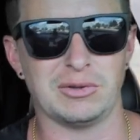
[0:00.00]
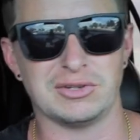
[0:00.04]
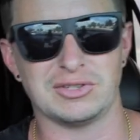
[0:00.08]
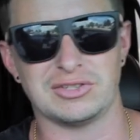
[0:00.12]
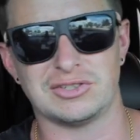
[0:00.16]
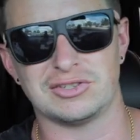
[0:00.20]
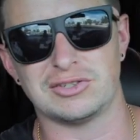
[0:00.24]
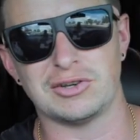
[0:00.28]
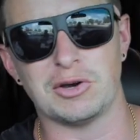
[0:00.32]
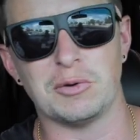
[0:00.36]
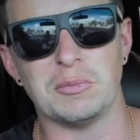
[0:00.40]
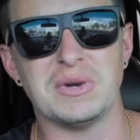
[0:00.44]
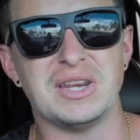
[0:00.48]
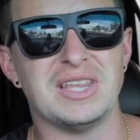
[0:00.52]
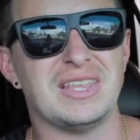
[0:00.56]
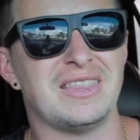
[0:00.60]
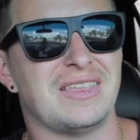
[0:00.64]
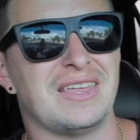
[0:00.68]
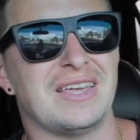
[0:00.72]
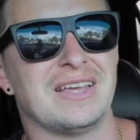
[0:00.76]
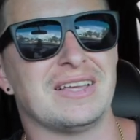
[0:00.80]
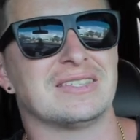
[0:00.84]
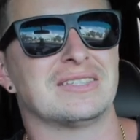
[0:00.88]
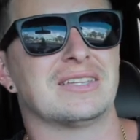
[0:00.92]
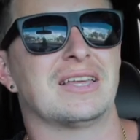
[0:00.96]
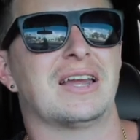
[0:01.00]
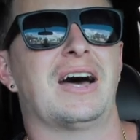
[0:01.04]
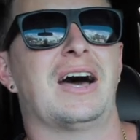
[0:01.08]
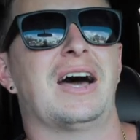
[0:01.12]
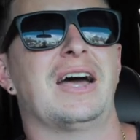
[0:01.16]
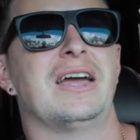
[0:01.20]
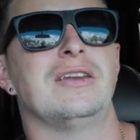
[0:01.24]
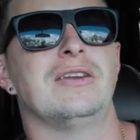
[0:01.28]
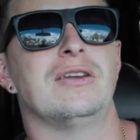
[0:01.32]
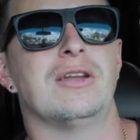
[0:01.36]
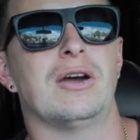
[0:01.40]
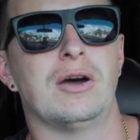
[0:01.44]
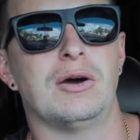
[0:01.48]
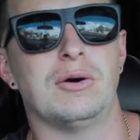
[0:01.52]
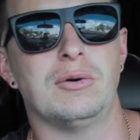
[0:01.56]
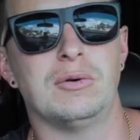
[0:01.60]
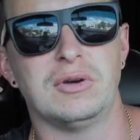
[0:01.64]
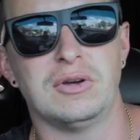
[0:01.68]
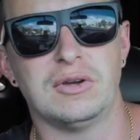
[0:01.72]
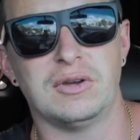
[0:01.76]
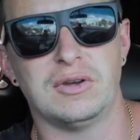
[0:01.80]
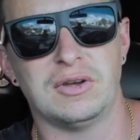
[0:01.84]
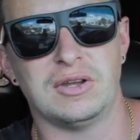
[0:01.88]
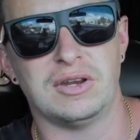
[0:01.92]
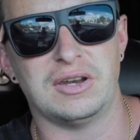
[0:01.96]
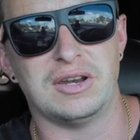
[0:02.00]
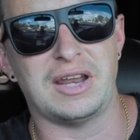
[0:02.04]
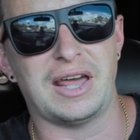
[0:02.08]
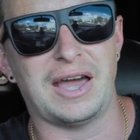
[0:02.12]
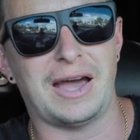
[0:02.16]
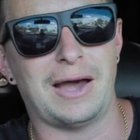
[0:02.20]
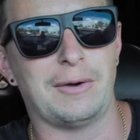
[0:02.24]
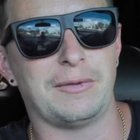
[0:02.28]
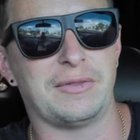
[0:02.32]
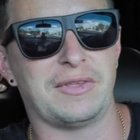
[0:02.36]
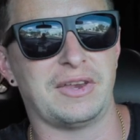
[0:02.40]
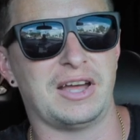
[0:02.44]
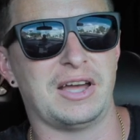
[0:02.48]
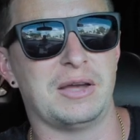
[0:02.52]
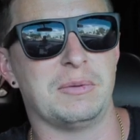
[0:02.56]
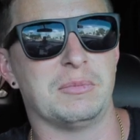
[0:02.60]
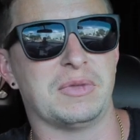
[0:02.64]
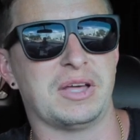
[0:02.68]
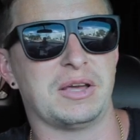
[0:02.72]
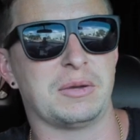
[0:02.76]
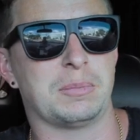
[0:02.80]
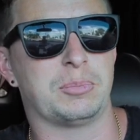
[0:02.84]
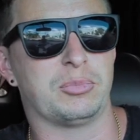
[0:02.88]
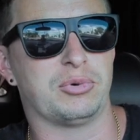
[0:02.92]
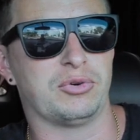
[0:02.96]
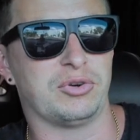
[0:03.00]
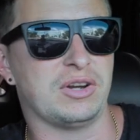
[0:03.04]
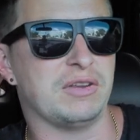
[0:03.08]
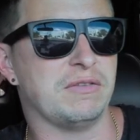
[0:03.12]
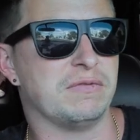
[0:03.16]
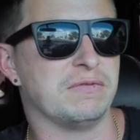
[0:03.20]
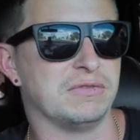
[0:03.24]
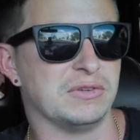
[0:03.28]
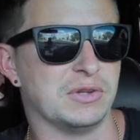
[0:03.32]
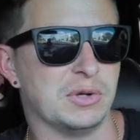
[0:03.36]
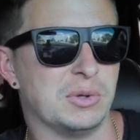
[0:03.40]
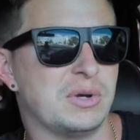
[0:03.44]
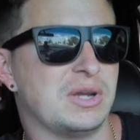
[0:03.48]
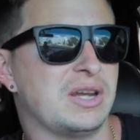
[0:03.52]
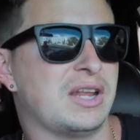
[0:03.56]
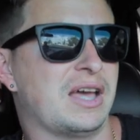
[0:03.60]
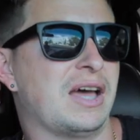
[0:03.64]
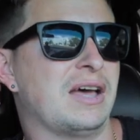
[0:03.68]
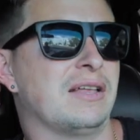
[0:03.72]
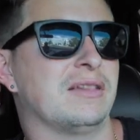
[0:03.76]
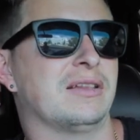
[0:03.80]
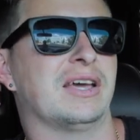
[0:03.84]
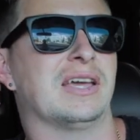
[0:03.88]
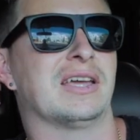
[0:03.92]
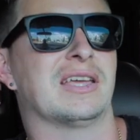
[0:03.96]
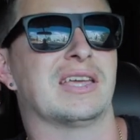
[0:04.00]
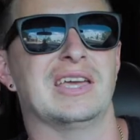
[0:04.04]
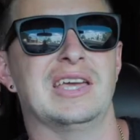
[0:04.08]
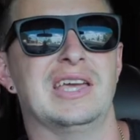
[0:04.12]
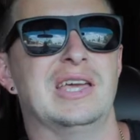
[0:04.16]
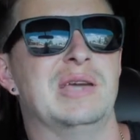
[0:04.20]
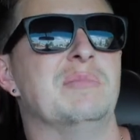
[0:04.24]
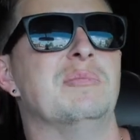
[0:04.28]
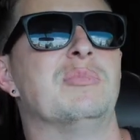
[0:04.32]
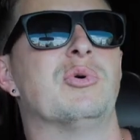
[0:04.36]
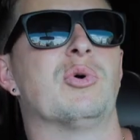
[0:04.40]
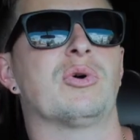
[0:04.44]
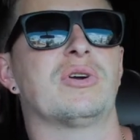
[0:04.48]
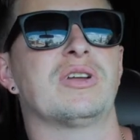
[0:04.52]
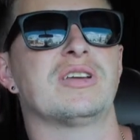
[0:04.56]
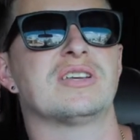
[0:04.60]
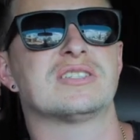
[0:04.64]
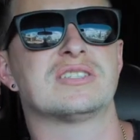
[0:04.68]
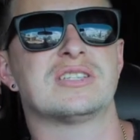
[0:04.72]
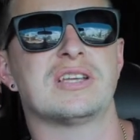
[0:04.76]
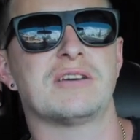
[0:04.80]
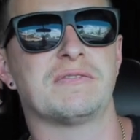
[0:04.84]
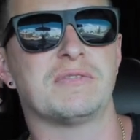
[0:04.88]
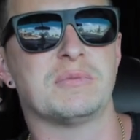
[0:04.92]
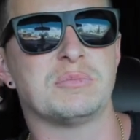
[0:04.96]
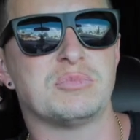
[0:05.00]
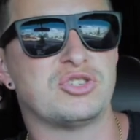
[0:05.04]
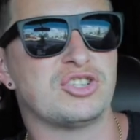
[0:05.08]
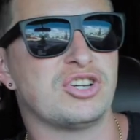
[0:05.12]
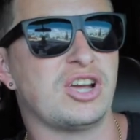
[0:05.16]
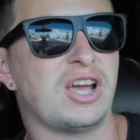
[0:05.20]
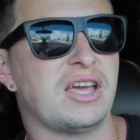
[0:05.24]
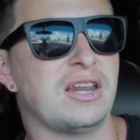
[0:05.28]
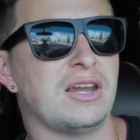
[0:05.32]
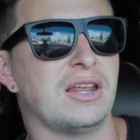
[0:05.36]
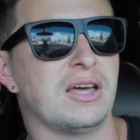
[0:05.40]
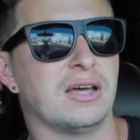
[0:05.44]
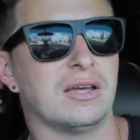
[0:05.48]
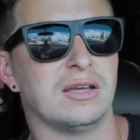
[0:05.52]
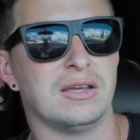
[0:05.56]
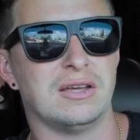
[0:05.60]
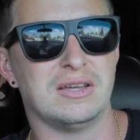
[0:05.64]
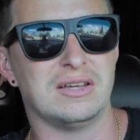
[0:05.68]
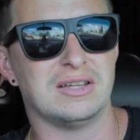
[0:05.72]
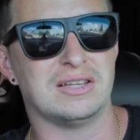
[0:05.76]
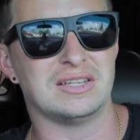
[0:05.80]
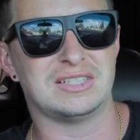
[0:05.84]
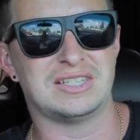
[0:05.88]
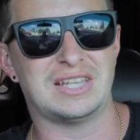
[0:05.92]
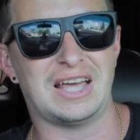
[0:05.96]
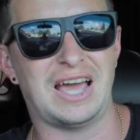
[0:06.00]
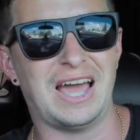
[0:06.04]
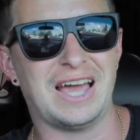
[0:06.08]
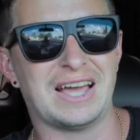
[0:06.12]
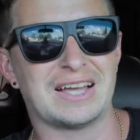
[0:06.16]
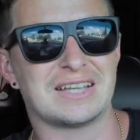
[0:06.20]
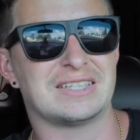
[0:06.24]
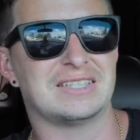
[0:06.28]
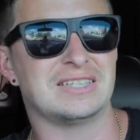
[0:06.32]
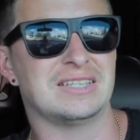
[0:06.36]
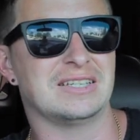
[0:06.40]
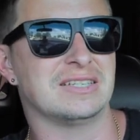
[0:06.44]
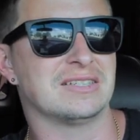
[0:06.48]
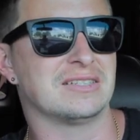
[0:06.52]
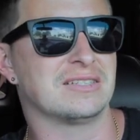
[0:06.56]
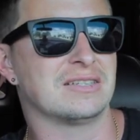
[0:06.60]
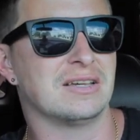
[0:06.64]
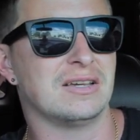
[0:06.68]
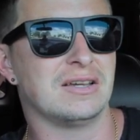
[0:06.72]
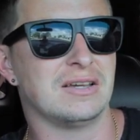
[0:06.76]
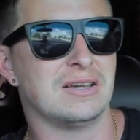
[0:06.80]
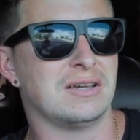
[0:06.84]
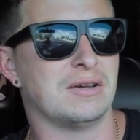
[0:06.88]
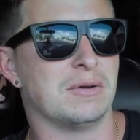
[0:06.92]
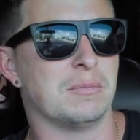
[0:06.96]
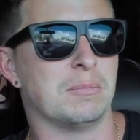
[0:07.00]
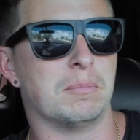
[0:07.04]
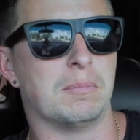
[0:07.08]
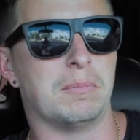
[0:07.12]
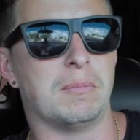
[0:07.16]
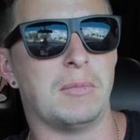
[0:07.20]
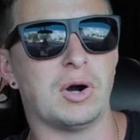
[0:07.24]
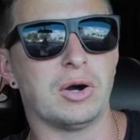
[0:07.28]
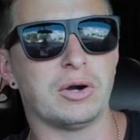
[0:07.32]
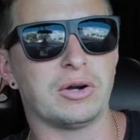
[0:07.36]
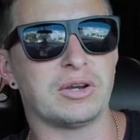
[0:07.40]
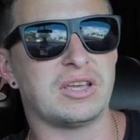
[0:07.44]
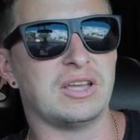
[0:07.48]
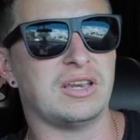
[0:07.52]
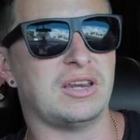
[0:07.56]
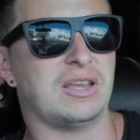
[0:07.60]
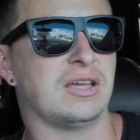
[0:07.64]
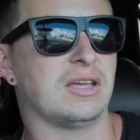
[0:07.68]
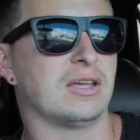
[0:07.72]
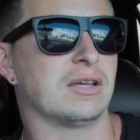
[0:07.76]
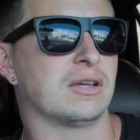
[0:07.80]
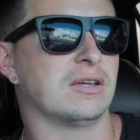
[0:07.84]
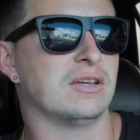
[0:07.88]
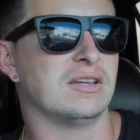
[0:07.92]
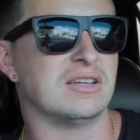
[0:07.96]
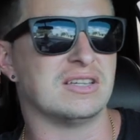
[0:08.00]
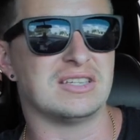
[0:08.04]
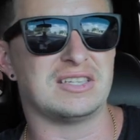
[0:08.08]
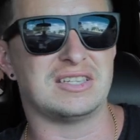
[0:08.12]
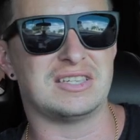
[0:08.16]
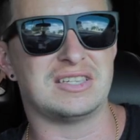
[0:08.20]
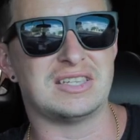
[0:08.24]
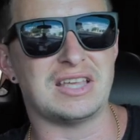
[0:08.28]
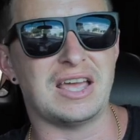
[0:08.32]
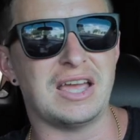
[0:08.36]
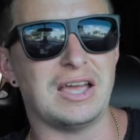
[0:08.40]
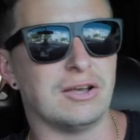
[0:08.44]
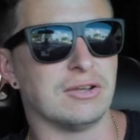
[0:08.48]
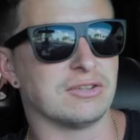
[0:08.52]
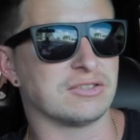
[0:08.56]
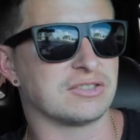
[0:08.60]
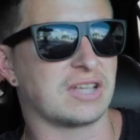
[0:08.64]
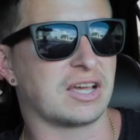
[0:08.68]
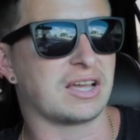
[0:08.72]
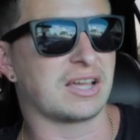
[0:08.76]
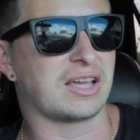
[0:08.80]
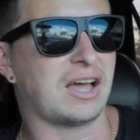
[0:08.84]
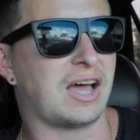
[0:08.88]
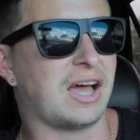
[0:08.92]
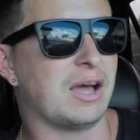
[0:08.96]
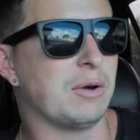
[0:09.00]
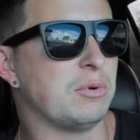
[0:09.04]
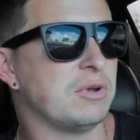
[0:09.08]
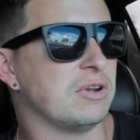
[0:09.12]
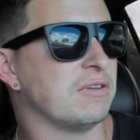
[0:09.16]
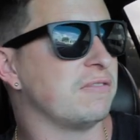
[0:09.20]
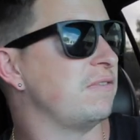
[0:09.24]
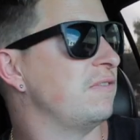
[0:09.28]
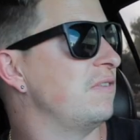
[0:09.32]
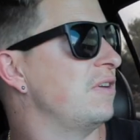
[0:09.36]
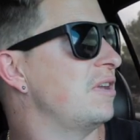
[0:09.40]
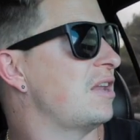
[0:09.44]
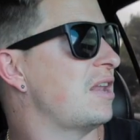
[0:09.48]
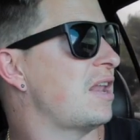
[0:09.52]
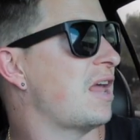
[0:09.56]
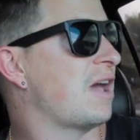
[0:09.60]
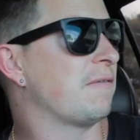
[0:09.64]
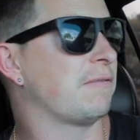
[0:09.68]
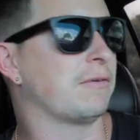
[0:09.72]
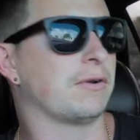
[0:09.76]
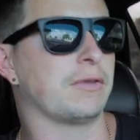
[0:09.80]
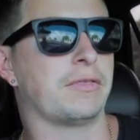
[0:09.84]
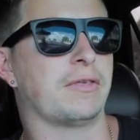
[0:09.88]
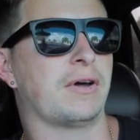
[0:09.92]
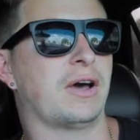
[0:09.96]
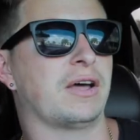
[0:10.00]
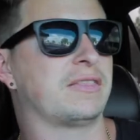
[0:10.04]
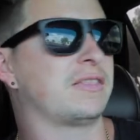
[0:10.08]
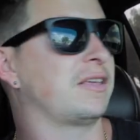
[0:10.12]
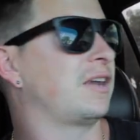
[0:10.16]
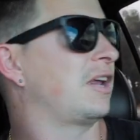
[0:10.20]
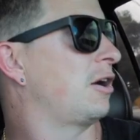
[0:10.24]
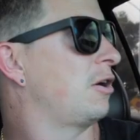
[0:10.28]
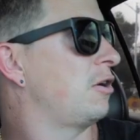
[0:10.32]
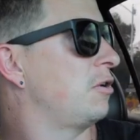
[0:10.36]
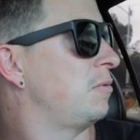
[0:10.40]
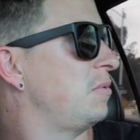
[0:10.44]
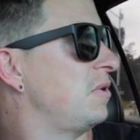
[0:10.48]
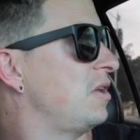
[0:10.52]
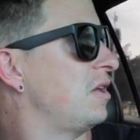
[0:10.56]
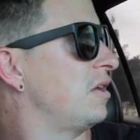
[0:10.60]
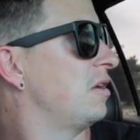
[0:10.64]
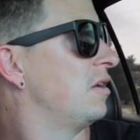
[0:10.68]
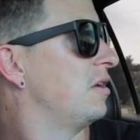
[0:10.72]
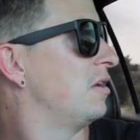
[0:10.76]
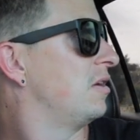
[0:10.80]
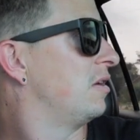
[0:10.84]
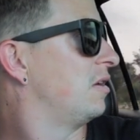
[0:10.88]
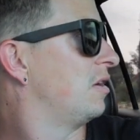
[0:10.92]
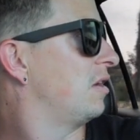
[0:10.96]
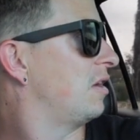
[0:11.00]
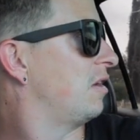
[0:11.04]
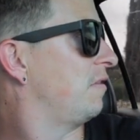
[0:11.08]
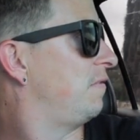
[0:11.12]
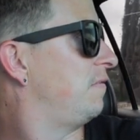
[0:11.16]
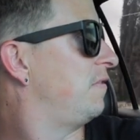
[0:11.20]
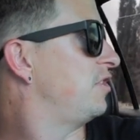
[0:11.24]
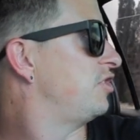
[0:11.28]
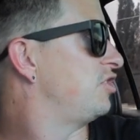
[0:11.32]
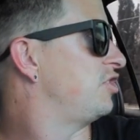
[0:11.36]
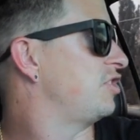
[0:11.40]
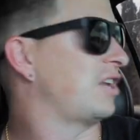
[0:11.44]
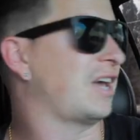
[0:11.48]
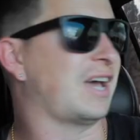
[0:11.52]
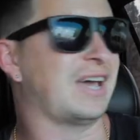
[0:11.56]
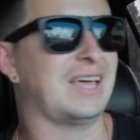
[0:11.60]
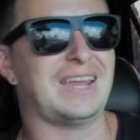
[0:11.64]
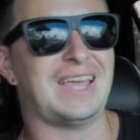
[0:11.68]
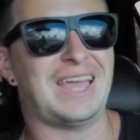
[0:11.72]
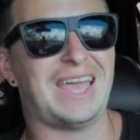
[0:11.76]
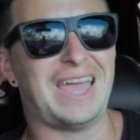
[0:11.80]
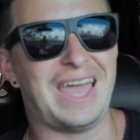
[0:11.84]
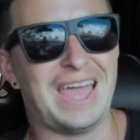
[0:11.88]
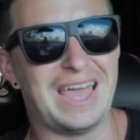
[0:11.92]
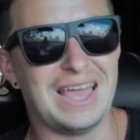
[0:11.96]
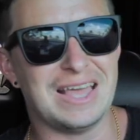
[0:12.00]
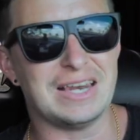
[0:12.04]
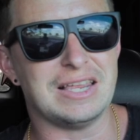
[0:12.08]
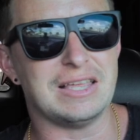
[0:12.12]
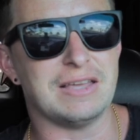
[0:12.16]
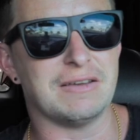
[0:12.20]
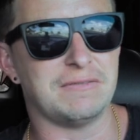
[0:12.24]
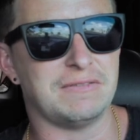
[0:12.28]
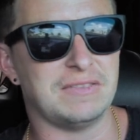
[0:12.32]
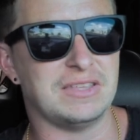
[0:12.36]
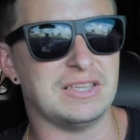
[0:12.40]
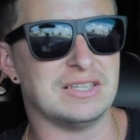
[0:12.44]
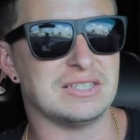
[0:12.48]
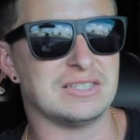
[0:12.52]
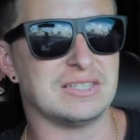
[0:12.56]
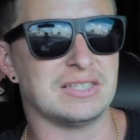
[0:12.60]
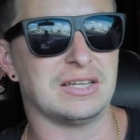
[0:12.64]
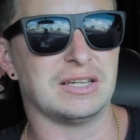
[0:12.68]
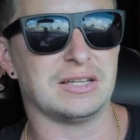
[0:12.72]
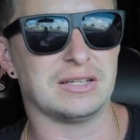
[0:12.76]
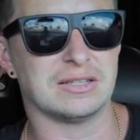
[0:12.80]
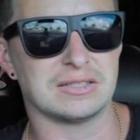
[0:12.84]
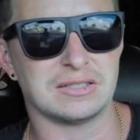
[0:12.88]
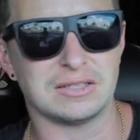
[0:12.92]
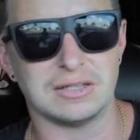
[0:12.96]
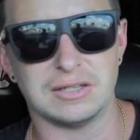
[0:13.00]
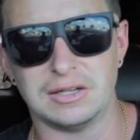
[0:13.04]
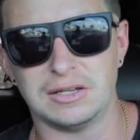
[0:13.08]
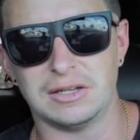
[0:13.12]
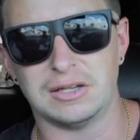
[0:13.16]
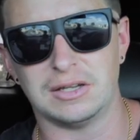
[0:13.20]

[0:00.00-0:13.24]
There's so many things that I know now that I'm like pretty fluent at, like importing stuff from China, taxes, marketing, sales. Like I would have never thought that I would be efficient at any of these things,